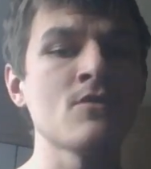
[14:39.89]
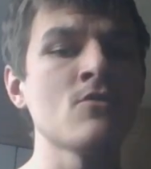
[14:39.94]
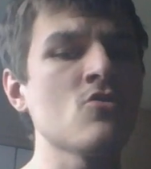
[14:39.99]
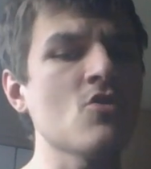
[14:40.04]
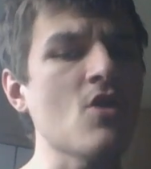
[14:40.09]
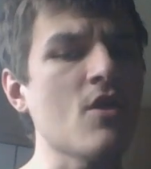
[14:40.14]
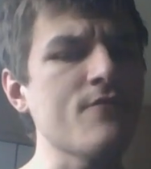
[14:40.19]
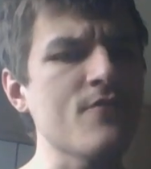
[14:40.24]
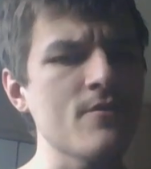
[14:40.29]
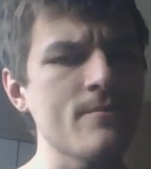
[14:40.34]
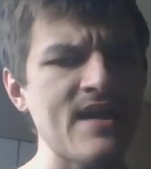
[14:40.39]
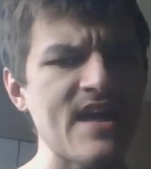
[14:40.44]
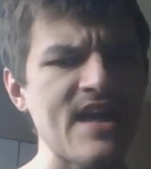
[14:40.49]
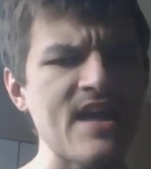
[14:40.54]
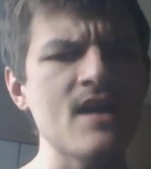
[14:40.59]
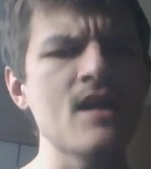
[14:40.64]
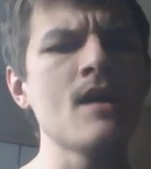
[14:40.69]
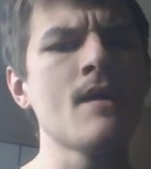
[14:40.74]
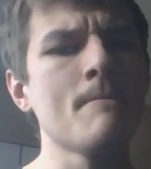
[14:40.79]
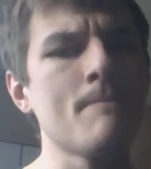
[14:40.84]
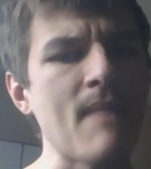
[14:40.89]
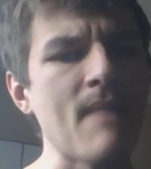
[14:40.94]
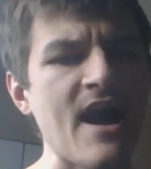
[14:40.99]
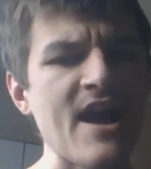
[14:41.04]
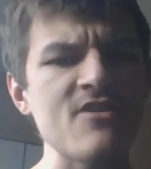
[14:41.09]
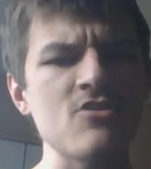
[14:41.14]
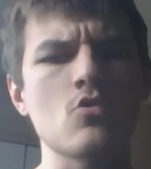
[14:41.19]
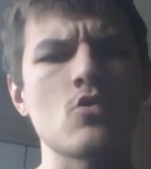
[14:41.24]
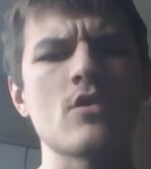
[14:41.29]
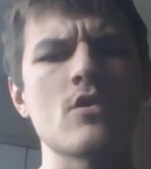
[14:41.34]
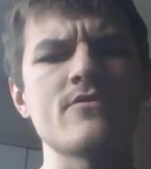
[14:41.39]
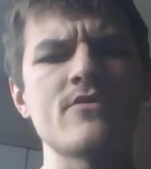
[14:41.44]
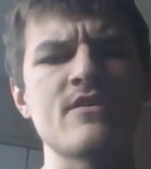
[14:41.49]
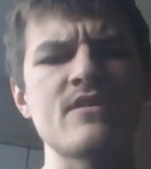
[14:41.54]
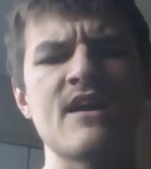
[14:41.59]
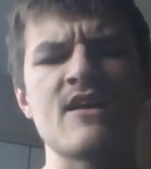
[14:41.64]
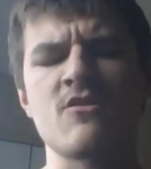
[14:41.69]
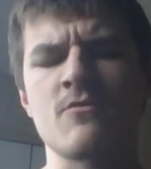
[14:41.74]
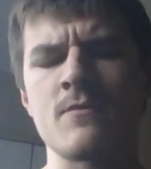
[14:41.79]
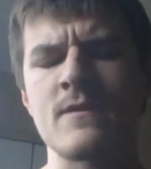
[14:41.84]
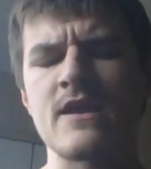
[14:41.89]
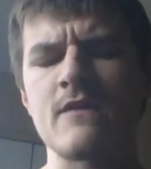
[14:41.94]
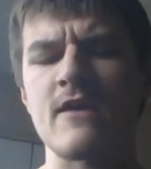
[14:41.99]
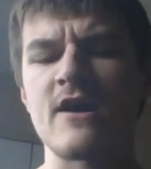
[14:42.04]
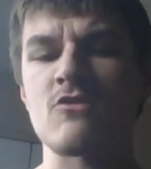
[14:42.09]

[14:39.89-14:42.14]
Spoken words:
So for me, my score of the Xfinity